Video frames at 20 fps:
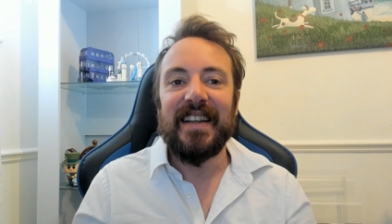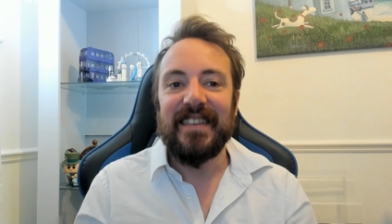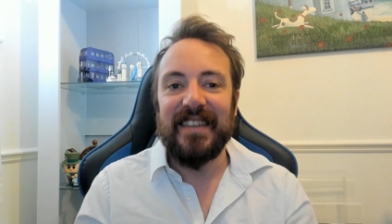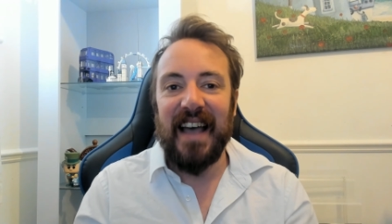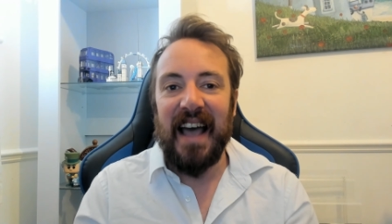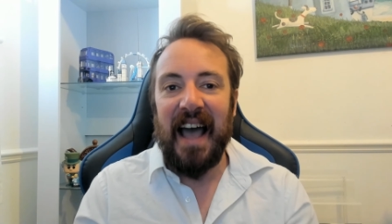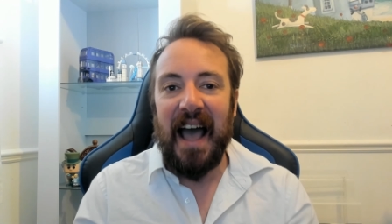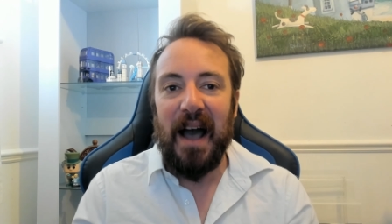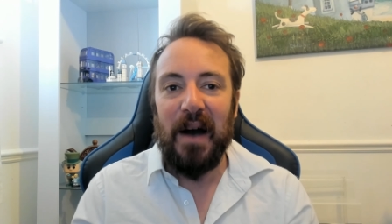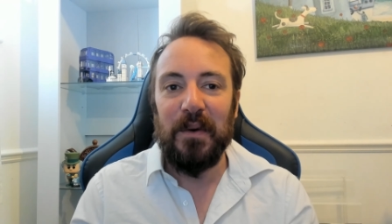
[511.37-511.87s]

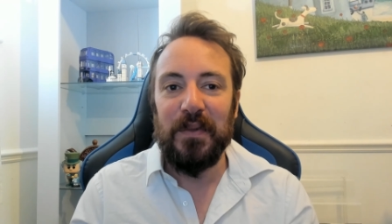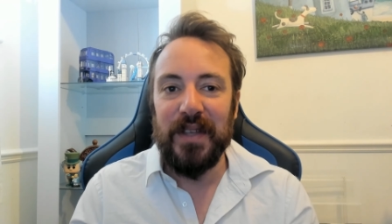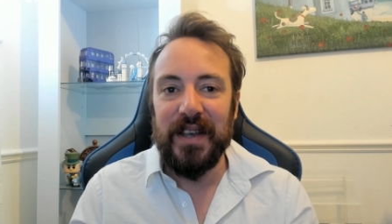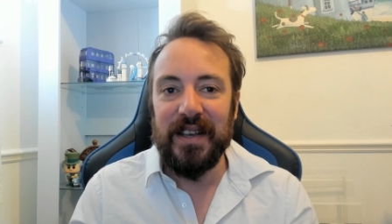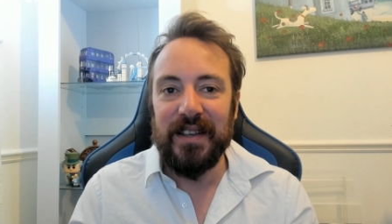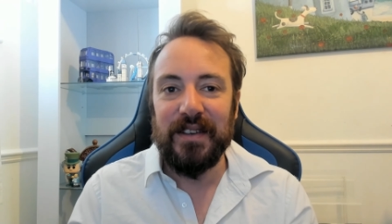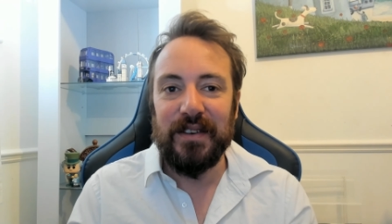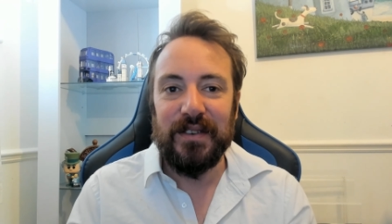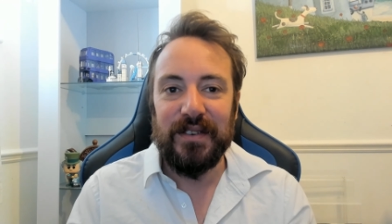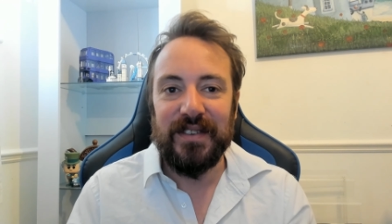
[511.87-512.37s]
to how they're
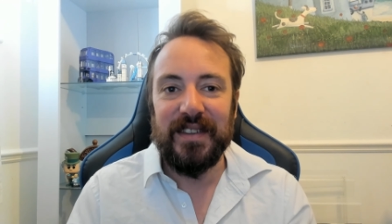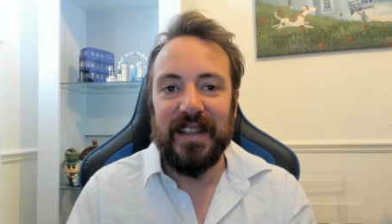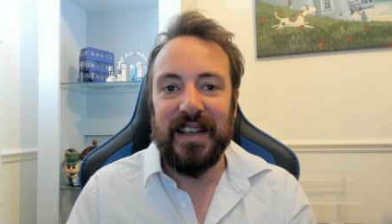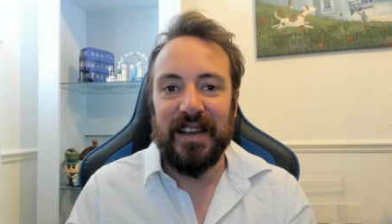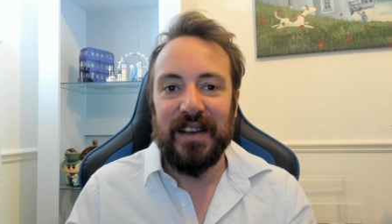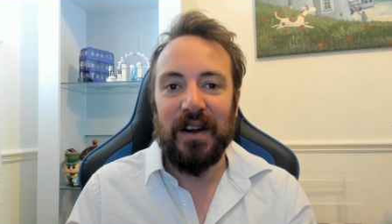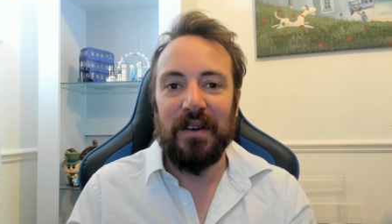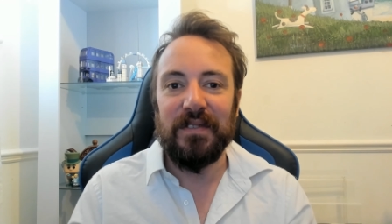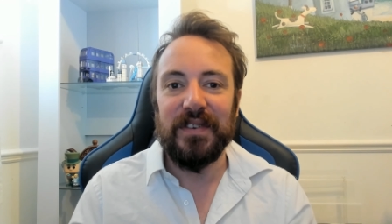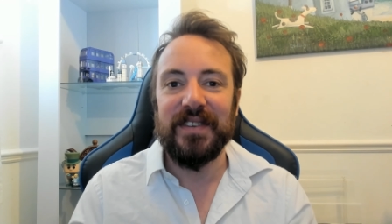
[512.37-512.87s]
used
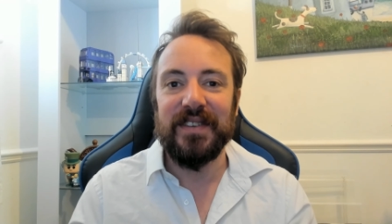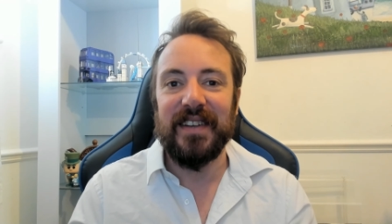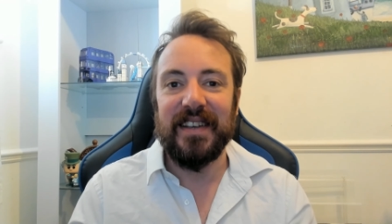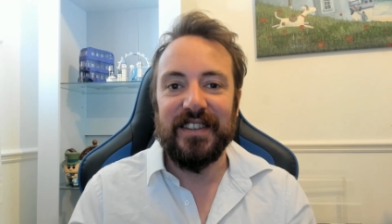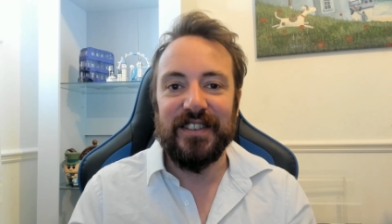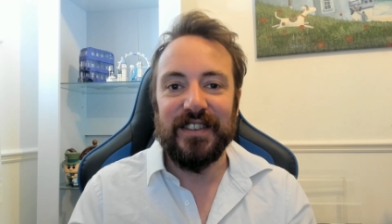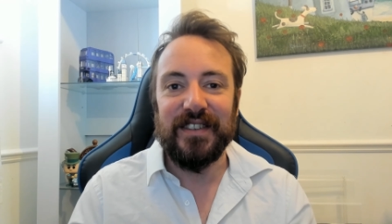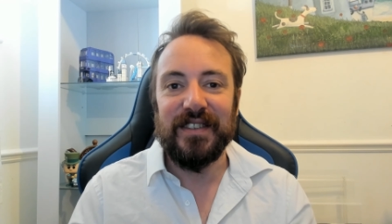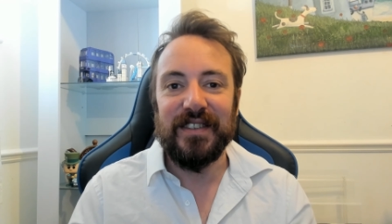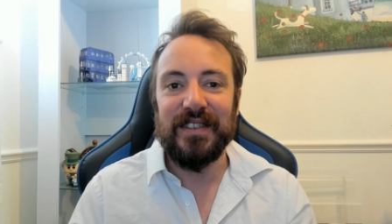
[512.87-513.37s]
in
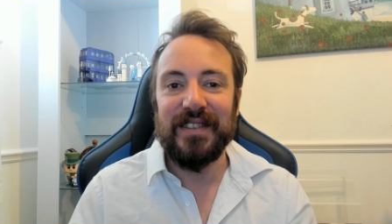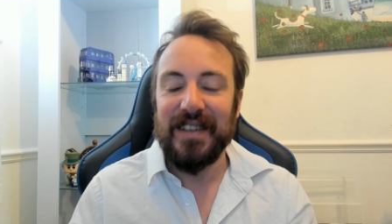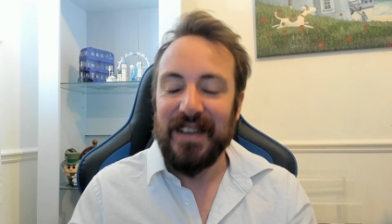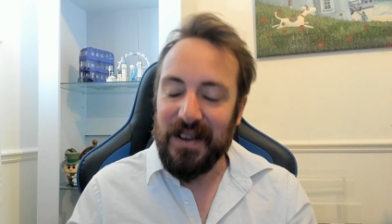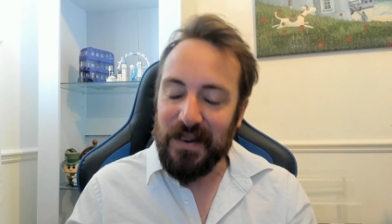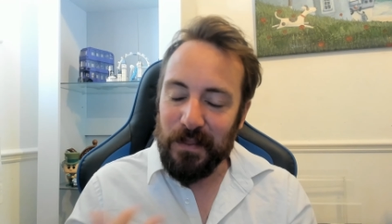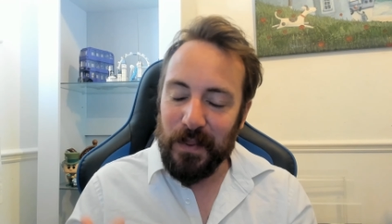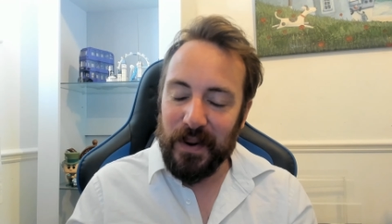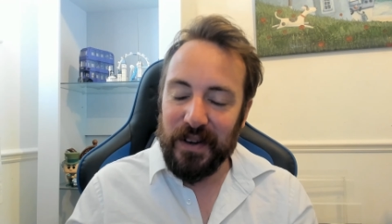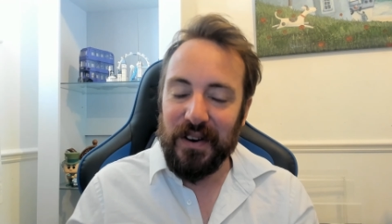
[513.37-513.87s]
conversations
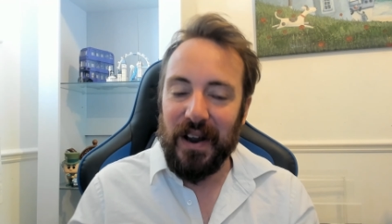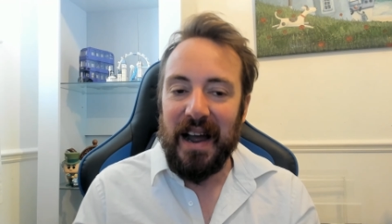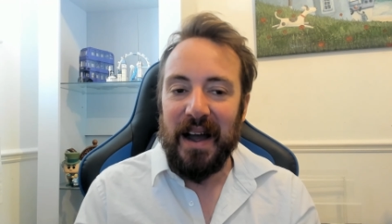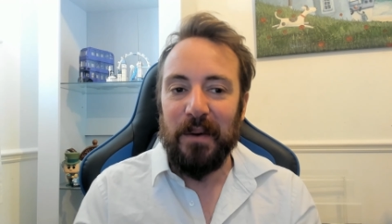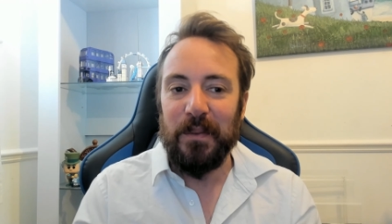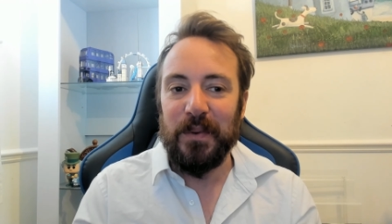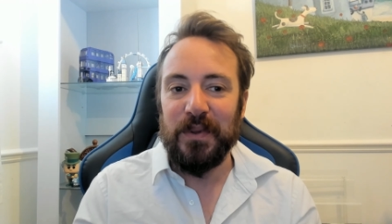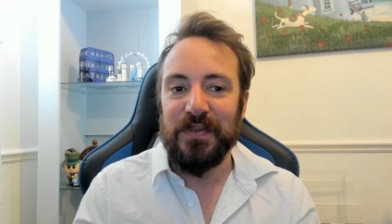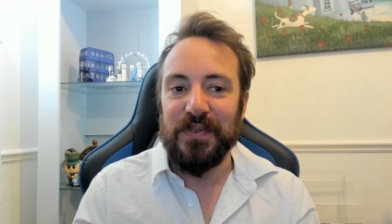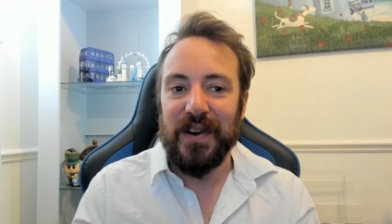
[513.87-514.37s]
when you're
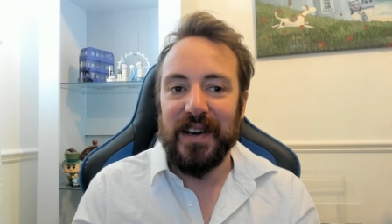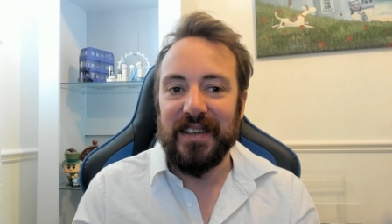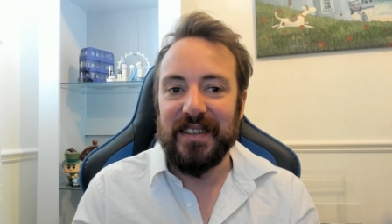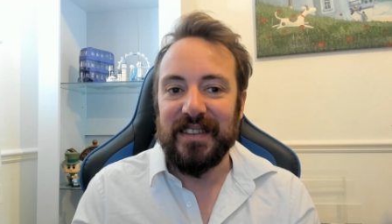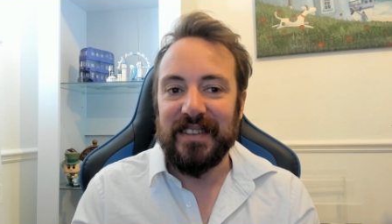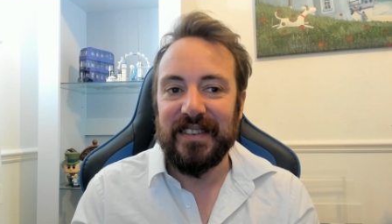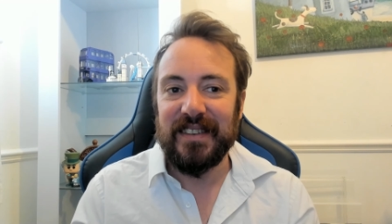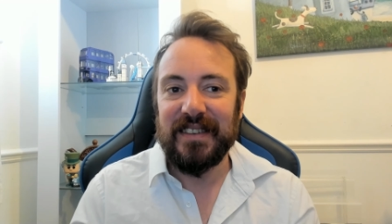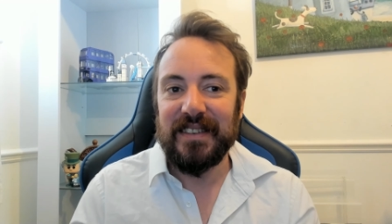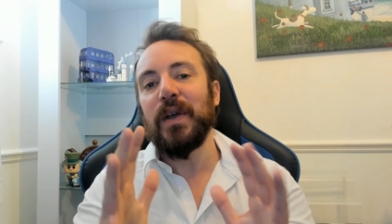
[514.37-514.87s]
out with
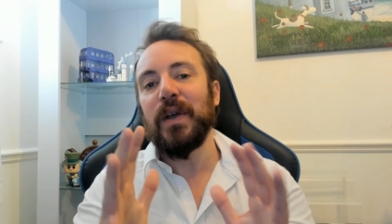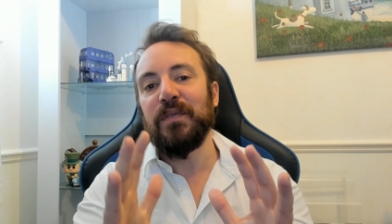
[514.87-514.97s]
friends.